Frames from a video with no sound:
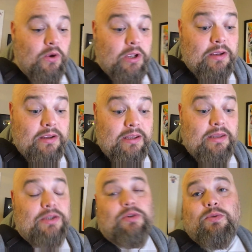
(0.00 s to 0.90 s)
Okay,
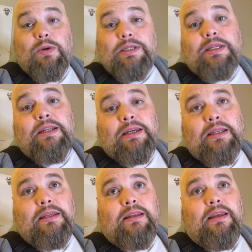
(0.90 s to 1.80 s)
so it's Wednesday
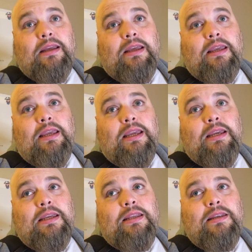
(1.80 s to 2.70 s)
night,
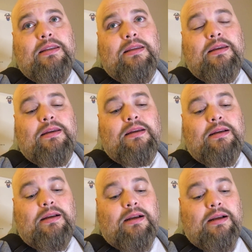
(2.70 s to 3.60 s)
and
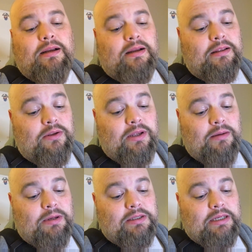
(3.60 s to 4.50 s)

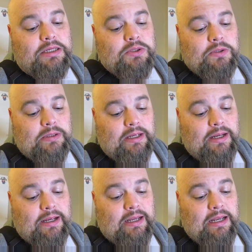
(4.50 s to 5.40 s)
looking at my schedule,
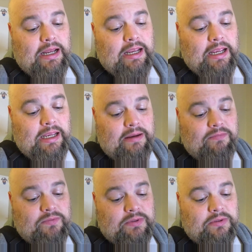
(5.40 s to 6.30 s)
and I have